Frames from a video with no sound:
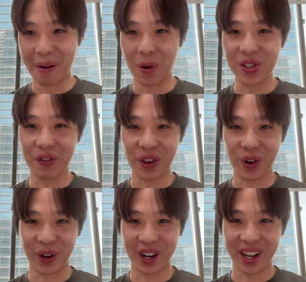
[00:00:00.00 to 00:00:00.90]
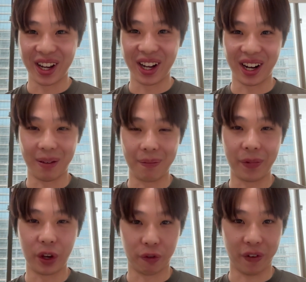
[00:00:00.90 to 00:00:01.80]
Most of your
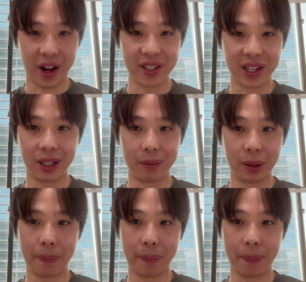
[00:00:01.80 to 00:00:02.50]
funds and the